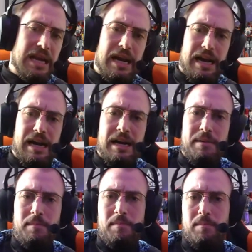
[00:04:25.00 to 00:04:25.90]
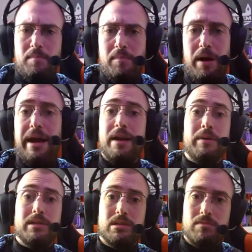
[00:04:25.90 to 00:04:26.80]
But
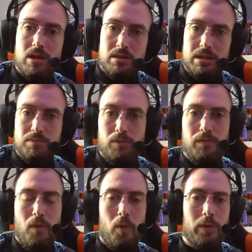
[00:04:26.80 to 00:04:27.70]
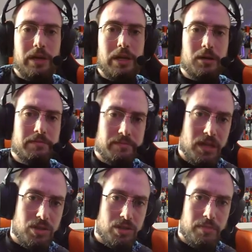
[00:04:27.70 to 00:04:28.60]
anyways, let's move forward here
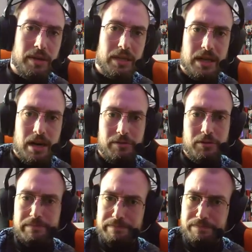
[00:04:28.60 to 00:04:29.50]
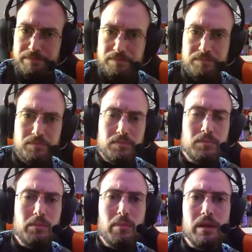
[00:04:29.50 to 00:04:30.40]
because there's a bit to cover.
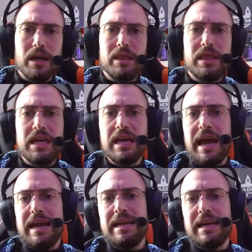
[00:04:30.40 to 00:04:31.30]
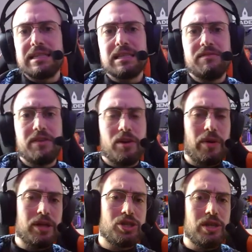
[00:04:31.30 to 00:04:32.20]
The ADS
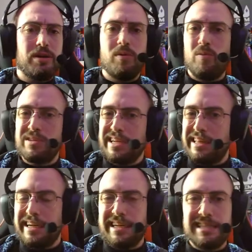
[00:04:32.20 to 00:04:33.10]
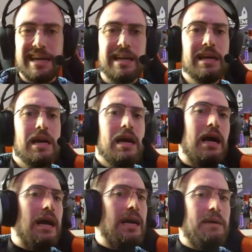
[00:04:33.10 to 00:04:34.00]
configuration, once again, like I said,
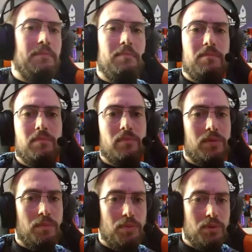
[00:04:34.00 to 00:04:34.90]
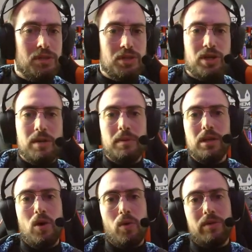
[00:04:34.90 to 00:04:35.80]
the boost is going to be
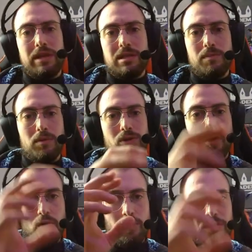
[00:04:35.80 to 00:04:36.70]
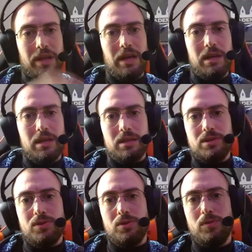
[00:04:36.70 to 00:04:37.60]
lower. That's the most notable thing
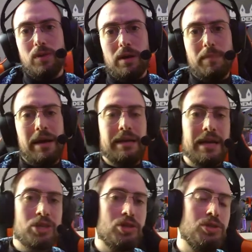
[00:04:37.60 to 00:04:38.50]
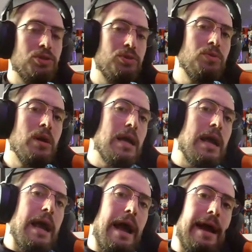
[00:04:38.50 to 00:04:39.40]
to pay attention to.
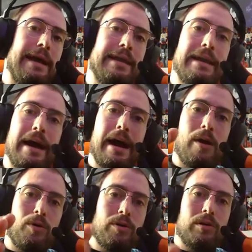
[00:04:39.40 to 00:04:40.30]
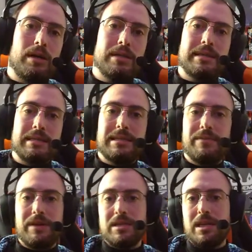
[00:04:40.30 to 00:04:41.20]
And our
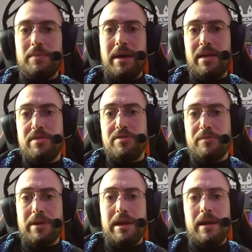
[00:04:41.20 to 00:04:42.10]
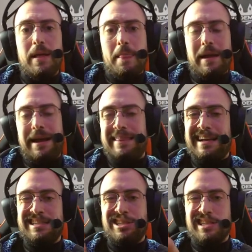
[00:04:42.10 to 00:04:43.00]
sensitivity is going to be at 3. Again,
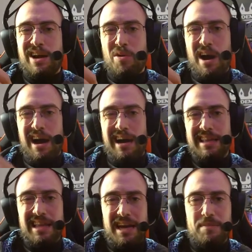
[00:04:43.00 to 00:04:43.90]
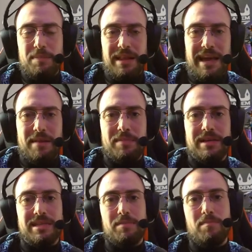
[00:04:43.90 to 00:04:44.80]
that's just how I like playing,
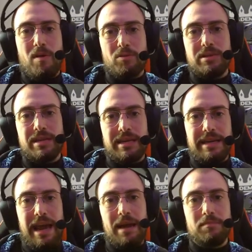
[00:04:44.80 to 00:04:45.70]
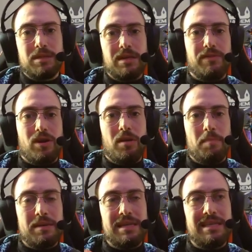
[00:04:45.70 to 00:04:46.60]
because in most games, even on
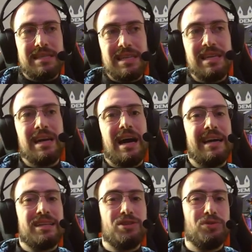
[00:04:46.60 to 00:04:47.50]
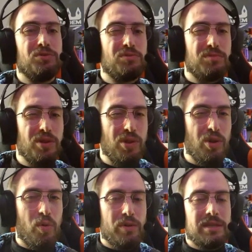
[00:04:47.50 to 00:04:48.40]
PC, I do
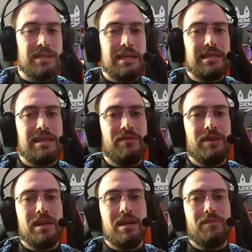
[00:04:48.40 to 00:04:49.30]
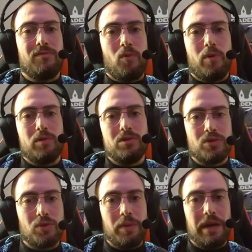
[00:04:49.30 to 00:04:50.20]
lower the sensitivity for
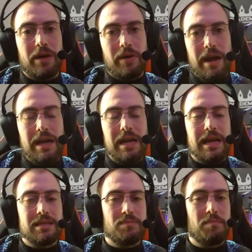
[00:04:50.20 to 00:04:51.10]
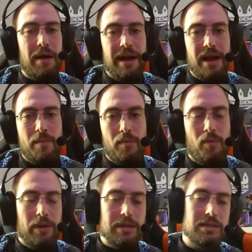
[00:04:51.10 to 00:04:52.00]
zooming in or ADS by a couple
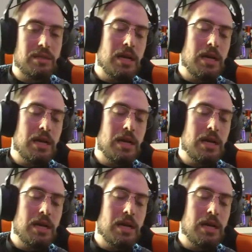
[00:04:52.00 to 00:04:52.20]
points.